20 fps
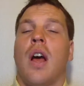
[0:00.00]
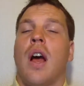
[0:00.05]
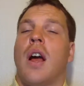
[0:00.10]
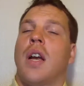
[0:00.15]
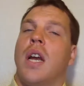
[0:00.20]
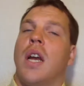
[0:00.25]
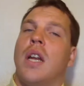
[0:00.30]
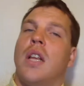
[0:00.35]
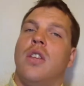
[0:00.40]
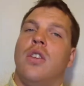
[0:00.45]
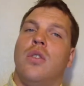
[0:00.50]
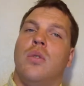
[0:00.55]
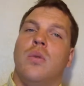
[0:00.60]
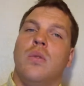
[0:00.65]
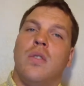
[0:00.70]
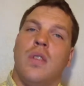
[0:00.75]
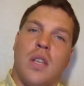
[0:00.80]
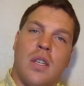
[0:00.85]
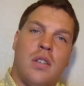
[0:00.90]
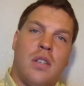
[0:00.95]
I'm going to
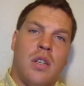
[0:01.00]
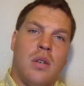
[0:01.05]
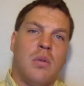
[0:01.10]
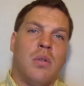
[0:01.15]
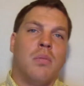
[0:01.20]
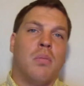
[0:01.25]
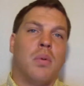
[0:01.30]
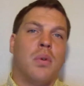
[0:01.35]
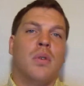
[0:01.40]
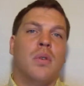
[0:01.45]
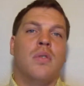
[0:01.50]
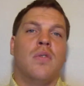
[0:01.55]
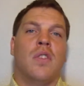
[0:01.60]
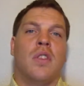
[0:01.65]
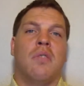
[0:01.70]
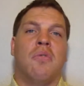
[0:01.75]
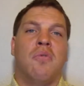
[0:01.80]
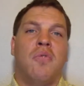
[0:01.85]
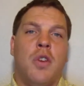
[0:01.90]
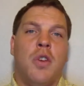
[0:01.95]
use this to improve
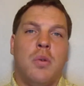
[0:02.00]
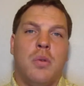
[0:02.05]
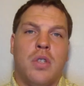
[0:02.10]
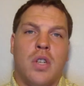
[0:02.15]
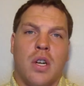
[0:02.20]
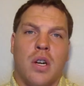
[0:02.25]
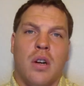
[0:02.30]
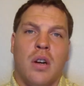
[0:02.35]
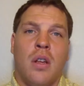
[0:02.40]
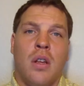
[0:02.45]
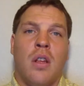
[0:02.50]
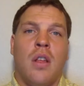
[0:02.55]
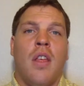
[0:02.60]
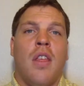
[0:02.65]
in the future.